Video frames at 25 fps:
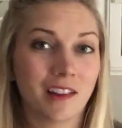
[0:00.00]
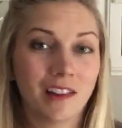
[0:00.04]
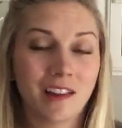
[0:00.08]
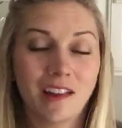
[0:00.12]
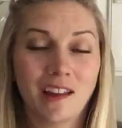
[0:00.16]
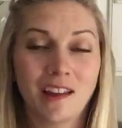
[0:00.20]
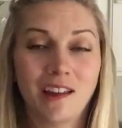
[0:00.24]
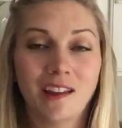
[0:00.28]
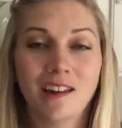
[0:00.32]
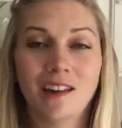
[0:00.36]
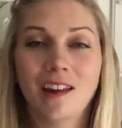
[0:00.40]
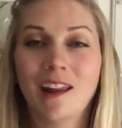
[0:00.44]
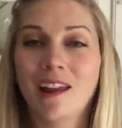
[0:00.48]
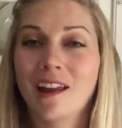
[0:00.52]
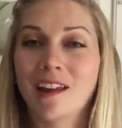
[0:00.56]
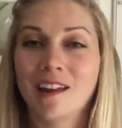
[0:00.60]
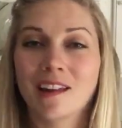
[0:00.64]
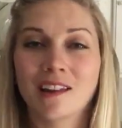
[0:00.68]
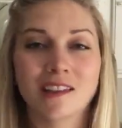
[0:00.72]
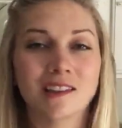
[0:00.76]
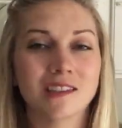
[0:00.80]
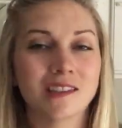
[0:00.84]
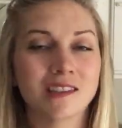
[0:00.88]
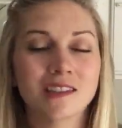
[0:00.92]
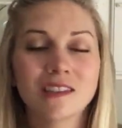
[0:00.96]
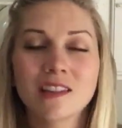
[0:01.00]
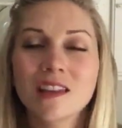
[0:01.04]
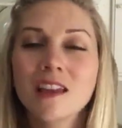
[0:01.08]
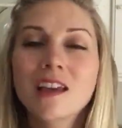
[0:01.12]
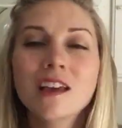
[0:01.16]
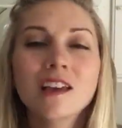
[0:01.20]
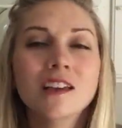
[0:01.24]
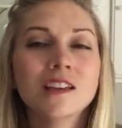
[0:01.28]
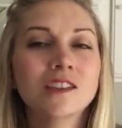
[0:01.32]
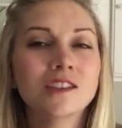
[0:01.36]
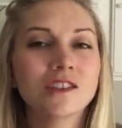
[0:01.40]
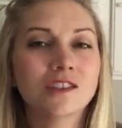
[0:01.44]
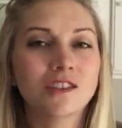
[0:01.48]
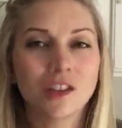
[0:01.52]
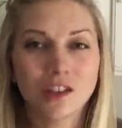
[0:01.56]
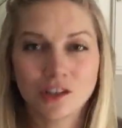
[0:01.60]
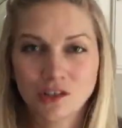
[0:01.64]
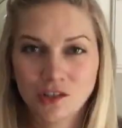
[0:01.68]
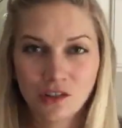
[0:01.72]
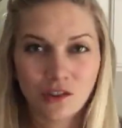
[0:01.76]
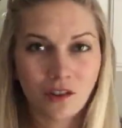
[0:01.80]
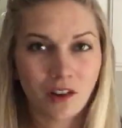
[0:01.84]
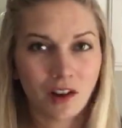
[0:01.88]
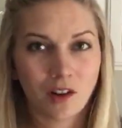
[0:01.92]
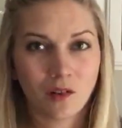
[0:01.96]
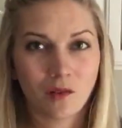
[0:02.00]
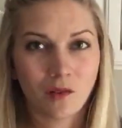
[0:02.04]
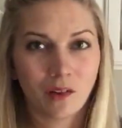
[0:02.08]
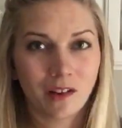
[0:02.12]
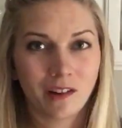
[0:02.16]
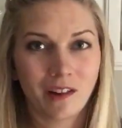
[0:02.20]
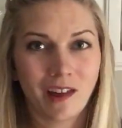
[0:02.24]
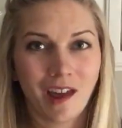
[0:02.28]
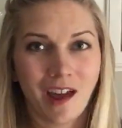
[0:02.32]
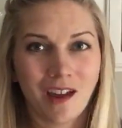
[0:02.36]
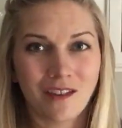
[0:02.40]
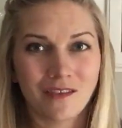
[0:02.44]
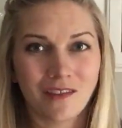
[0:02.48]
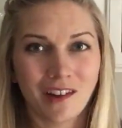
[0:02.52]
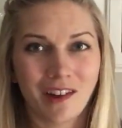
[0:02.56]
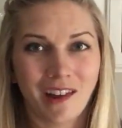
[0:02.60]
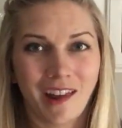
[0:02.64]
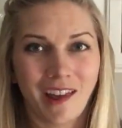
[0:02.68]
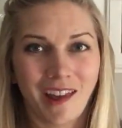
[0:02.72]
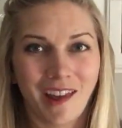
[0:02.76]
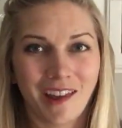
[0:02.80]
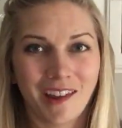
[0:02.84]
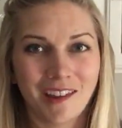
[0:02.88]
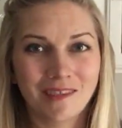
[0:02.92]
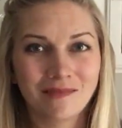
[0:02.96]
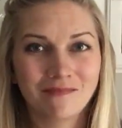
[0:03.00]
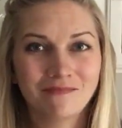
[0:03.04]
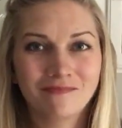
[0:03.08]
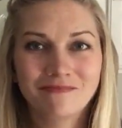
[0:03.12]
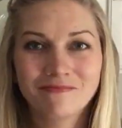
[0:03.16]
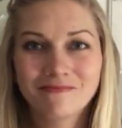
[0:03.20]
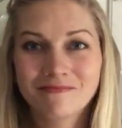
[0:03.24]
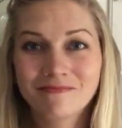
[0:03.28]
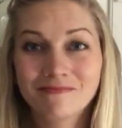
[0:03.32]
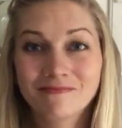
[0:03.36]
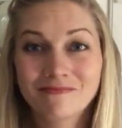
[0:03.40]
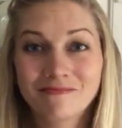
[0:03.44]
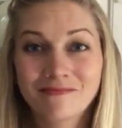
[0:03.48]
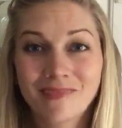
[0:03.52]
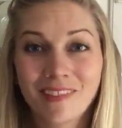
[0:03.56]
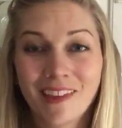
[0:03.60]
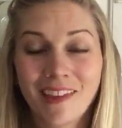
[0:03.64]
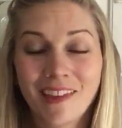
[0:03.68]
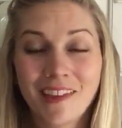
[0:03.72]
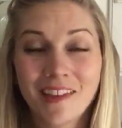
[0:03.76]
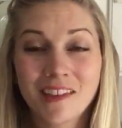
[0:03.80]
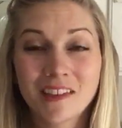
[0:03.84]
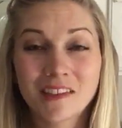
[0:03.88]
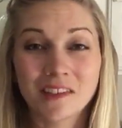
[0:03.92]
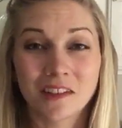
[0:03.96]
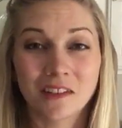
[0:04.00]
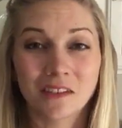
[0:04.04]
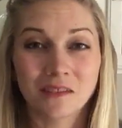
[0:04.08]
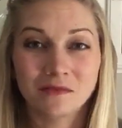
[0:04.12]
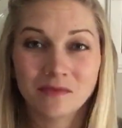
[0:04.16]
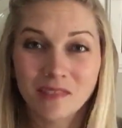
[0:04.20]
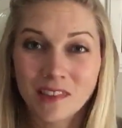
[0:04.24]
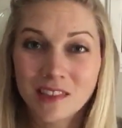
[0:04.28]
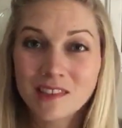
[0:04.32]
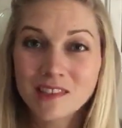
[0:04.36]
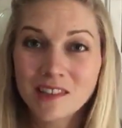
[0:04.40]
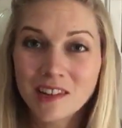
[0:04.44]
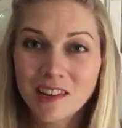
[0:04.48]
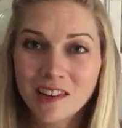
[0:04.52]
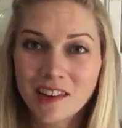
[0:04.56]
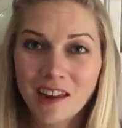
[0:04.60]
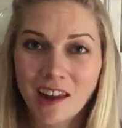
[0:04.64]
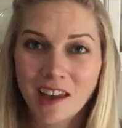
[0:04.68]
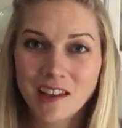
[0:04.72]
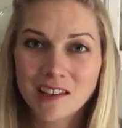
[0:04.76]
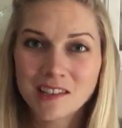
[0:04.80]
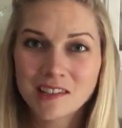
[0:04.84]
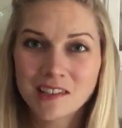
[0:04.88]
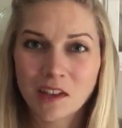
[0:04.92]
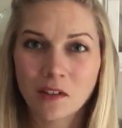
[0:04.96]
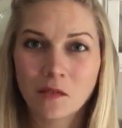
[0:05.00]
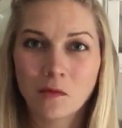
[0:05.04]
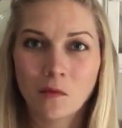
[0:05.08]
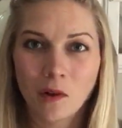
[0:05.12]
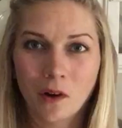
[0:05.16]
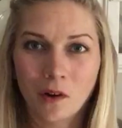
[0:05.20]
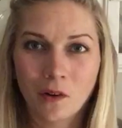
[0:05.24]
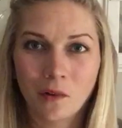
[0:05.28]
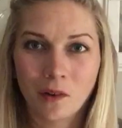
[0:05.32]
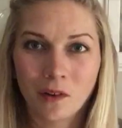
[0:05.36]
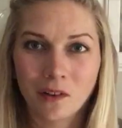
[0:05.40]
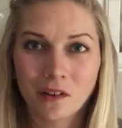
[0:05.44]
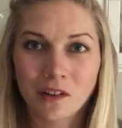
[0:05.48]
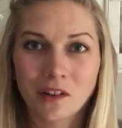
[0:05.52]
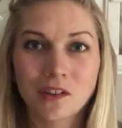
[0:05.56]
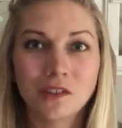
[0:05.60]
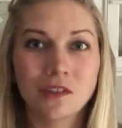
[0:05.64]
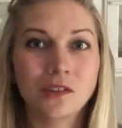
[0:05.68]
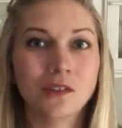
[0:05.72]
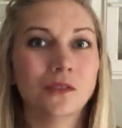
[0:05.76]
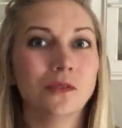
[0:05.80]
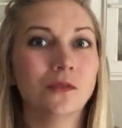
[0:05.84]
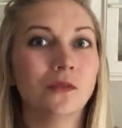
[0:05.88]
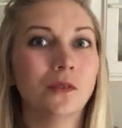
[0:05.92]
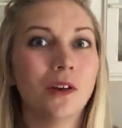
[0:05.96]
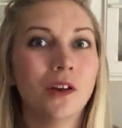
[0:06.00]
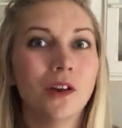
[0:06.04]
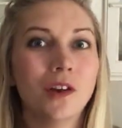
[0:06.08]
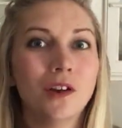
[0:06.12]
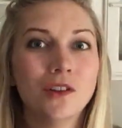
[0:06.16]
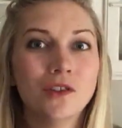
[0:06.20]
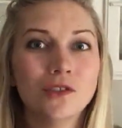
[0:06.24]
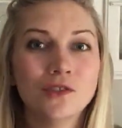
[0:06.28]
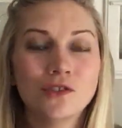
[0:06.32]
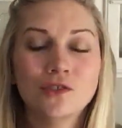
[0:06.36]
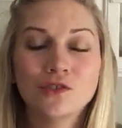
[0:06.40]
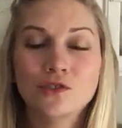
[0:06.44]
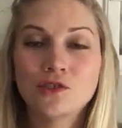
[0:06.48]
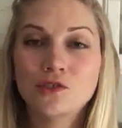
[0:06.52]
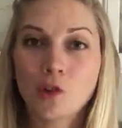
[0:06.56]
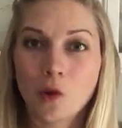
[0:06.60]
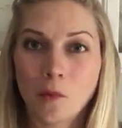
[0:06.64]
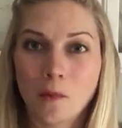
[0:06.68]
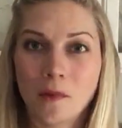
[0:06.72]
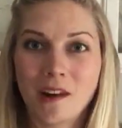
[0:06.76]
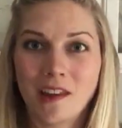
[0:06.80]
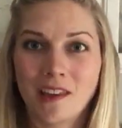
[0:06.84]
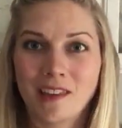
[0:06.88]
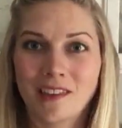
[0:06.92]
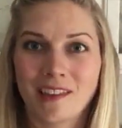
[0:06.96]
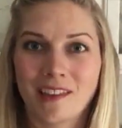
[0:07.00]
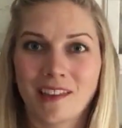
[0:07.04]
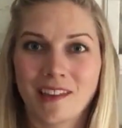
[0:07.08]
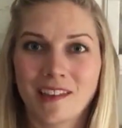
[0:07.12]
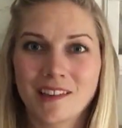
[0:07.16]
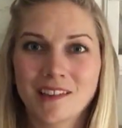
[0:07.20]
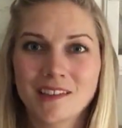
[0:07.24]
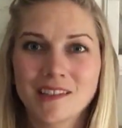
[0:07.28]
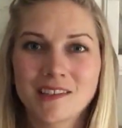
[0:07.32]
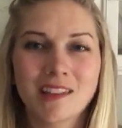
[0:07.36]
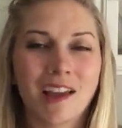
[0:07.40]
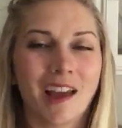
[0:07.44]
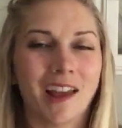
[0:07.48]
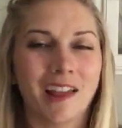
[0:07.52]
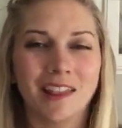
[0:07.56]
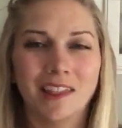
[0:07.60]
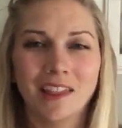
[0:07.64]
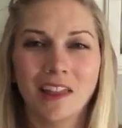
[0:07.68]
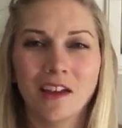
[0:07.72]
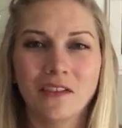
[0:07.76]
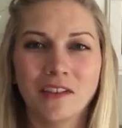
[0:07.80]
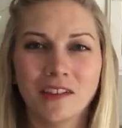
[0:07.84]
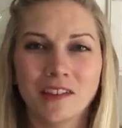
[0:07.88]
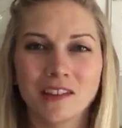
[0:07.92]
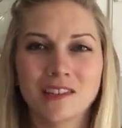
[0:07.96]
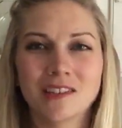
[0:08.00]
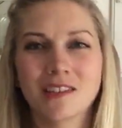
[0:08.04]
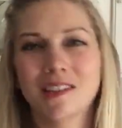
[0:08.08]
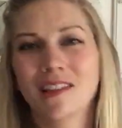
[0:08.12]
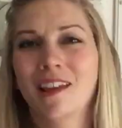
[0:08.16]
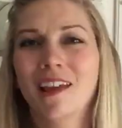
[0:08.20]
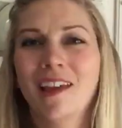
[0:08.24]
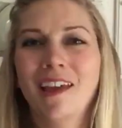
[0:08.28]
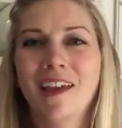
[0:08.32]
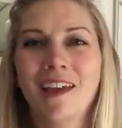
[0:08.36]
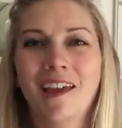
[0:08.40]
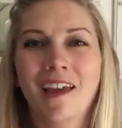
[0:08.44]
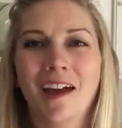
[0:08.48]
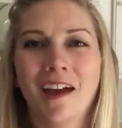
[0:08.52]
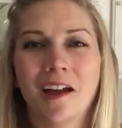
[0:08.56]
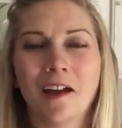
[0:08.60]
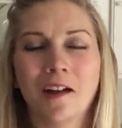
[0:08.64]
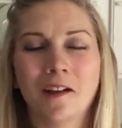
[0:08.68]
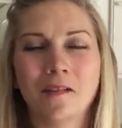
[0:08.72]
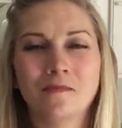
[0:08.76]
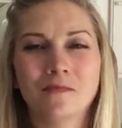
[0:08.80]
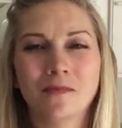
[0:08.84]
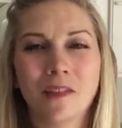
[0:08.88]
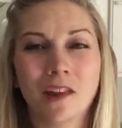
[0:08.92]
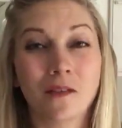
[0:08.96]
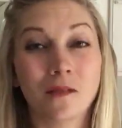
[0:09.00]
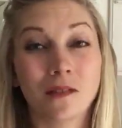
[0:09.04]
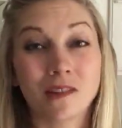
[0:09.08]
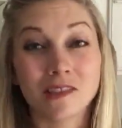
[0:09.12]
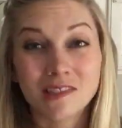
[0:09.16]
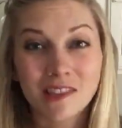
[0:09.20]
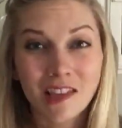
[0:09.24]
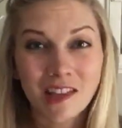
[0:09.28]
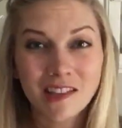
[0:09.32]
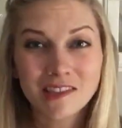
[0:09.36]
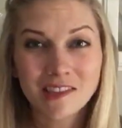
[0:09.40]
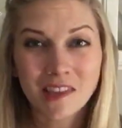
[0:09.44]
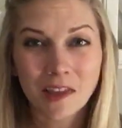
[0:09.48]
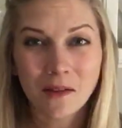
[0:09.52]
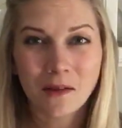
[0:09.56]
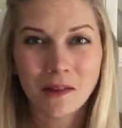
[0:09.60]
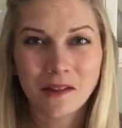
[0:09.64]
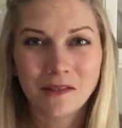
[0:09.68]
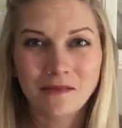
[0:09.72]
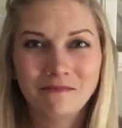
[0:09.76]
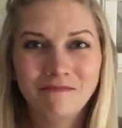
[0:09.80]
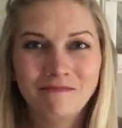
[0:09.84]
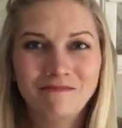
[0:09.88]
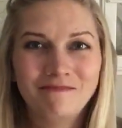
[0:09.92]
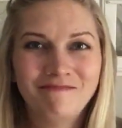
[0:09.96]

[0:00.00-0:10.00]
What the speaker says: clean, and it's such a great oil to have on hand. So isn't it nice that one oil can do so many things? I love it. Anyways, that's lemon.